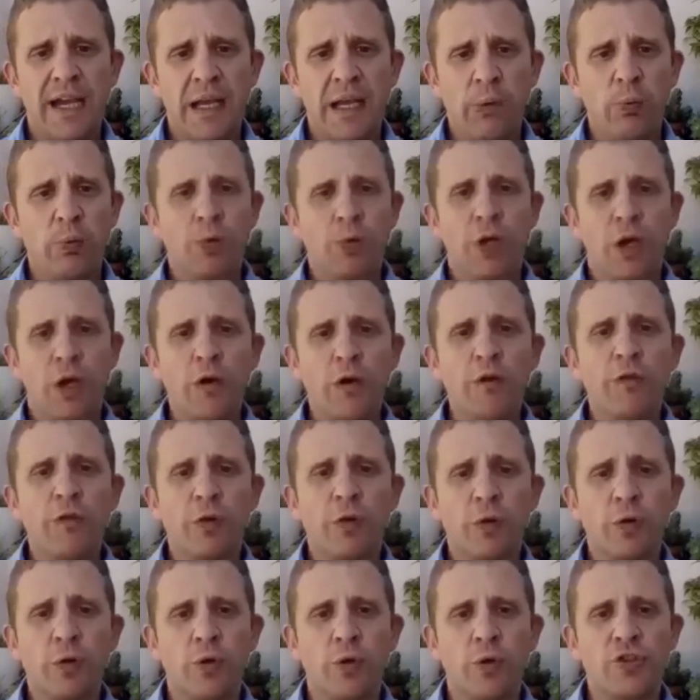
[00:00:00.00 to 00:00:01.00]
and would
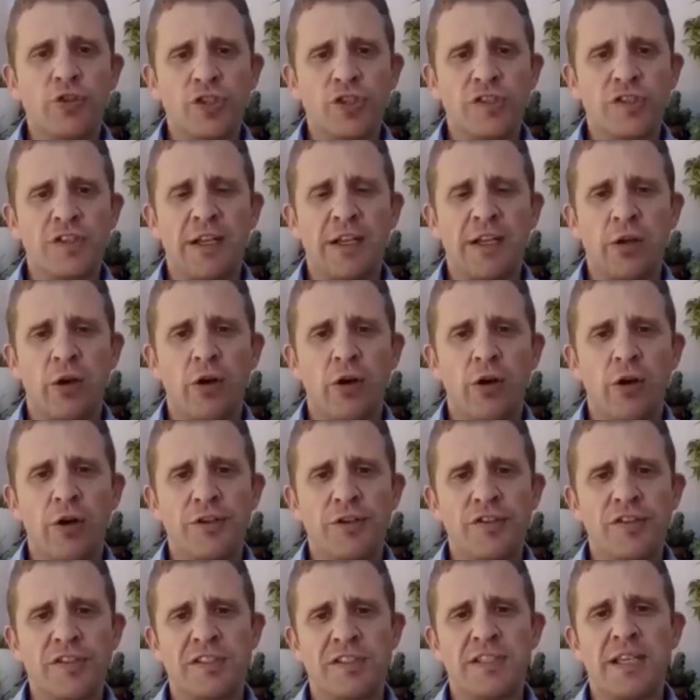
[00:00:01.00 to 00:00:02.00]
overall just
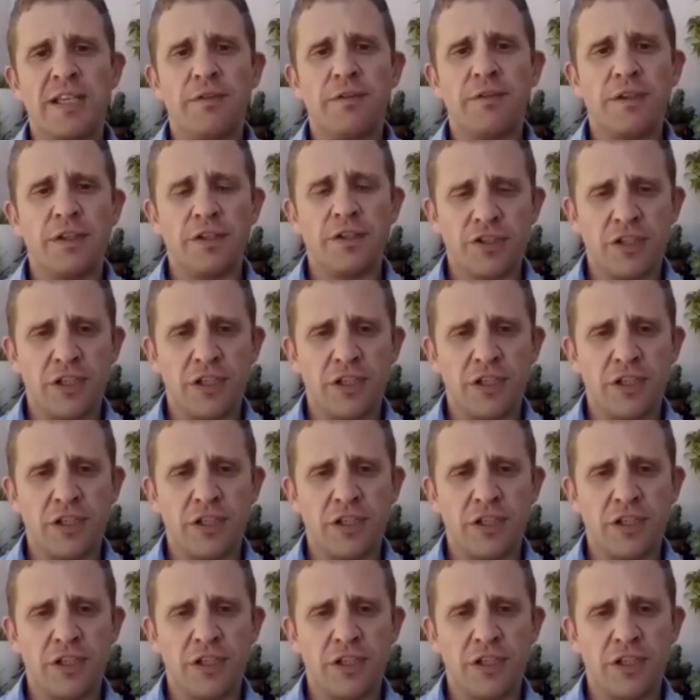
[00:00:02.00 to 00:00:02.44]
enhance the safety